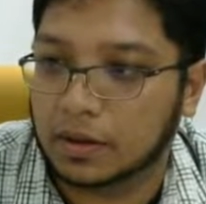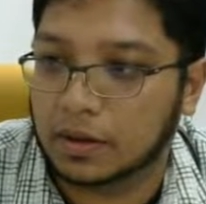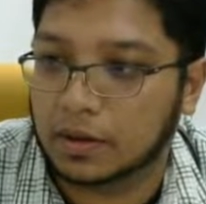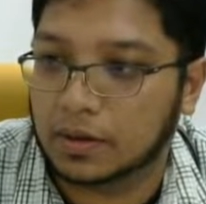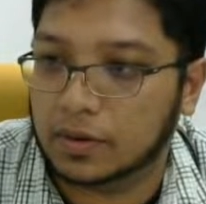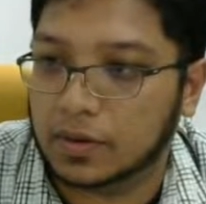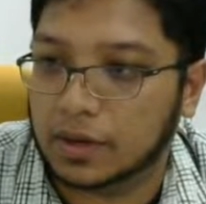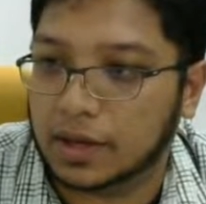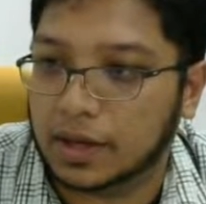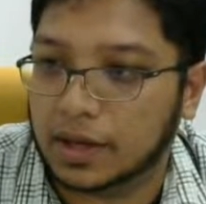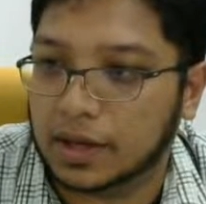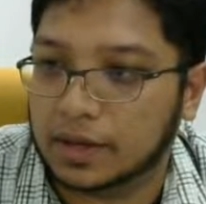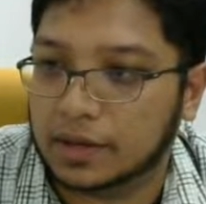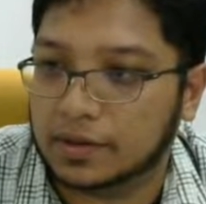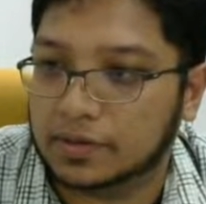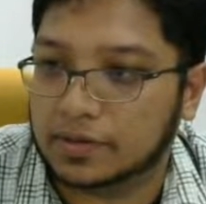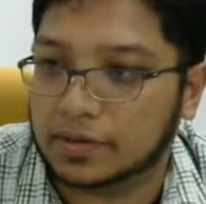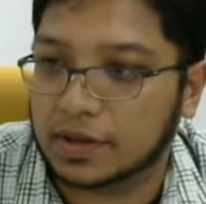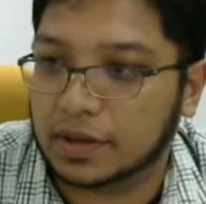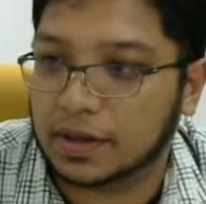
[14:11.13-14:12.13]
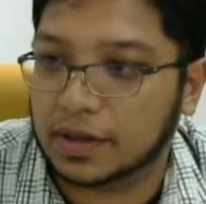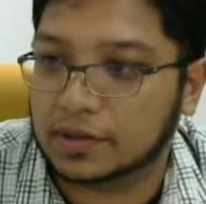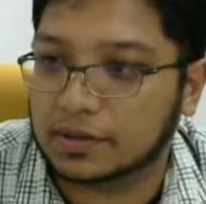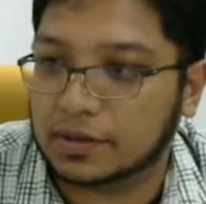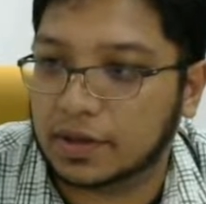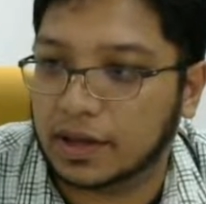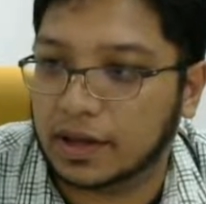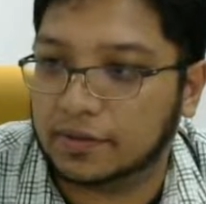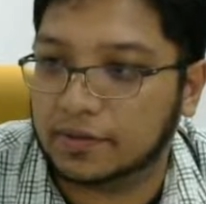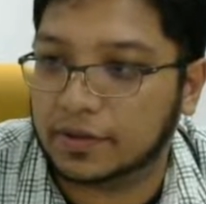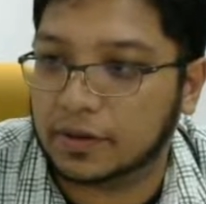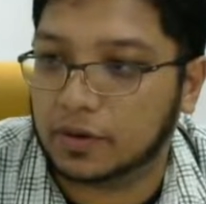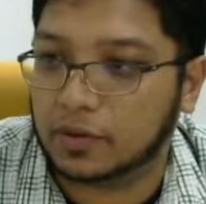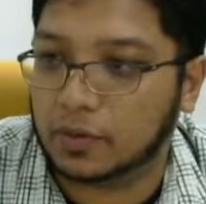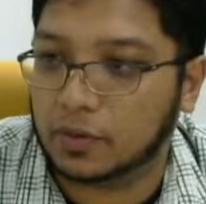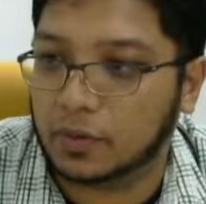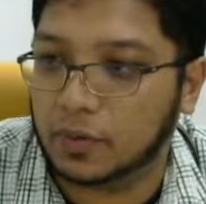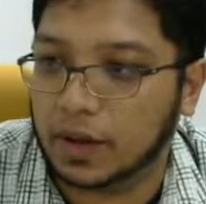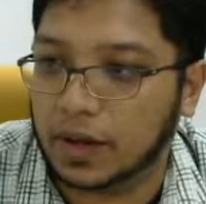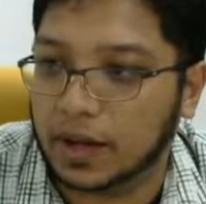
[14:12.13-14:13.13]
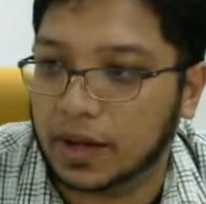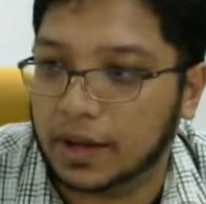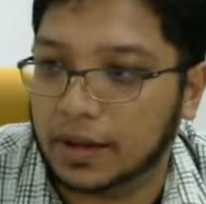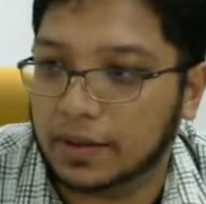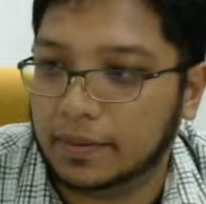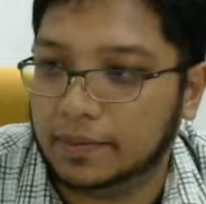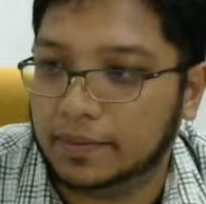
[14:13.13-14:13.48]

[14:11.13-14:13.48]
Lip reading: Okay, in this case, f equal y.